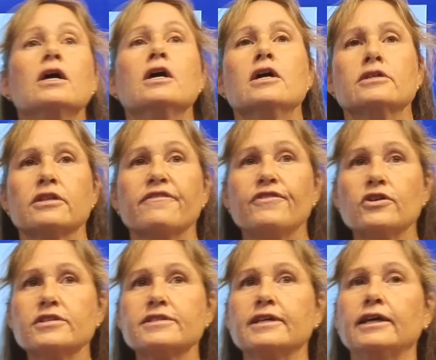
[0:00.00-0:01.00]
So the
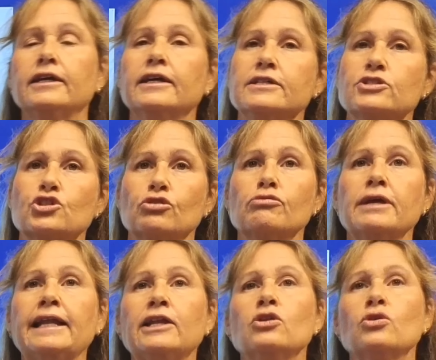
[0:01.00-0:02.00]
first thing is to
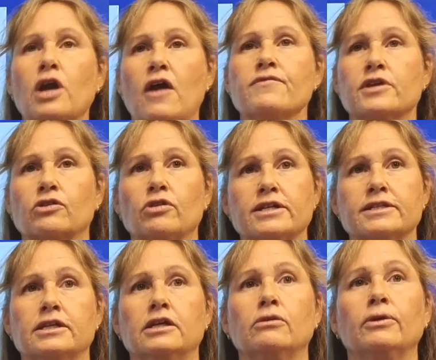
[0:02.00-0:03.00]
really look over the
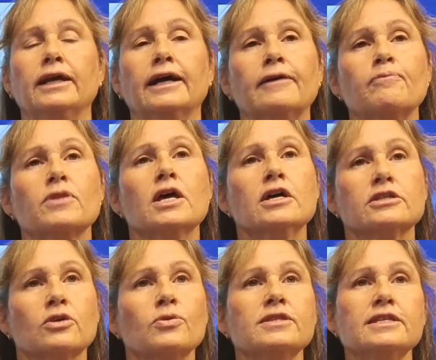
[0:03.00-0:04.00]
criteria.
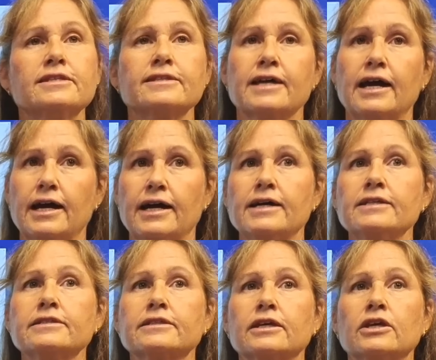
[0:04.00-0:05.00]
So in this
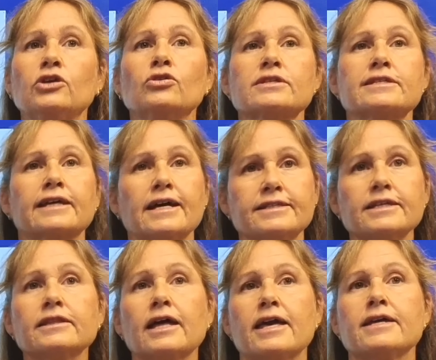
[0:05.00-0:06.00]
task, you're
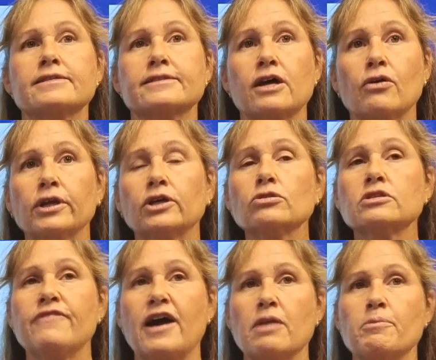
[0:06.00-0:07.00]
discussing the historical
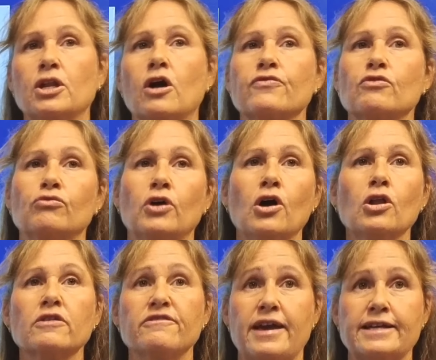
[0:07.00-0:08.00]
development of the role
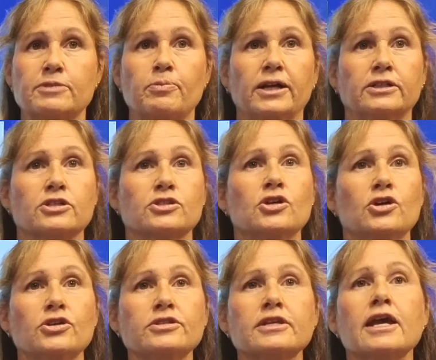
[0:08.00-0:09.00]
of advanced practice
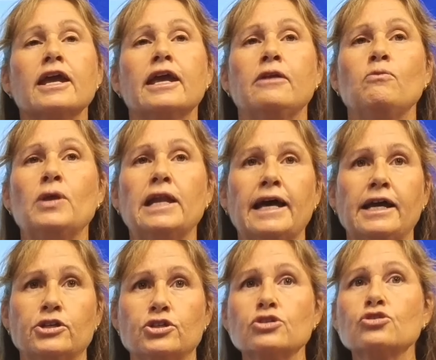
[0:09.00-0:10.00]
nurse in
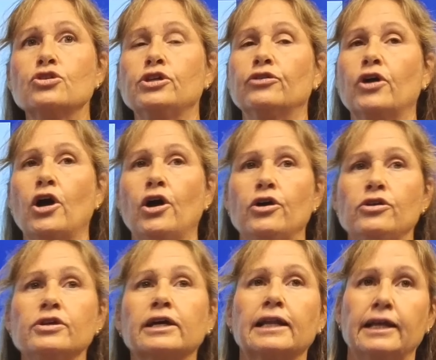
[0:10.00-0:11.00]
relation to your own
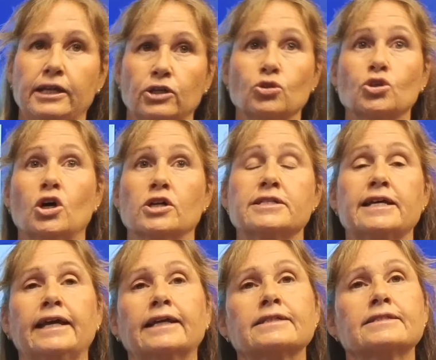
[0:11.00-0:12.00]
clinical
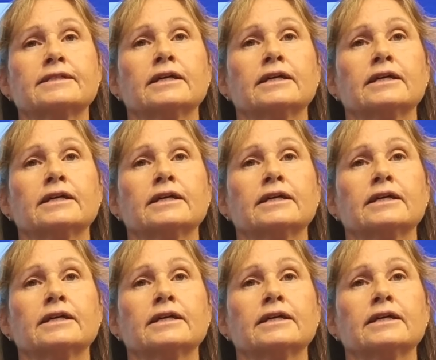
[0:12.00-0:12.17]
context.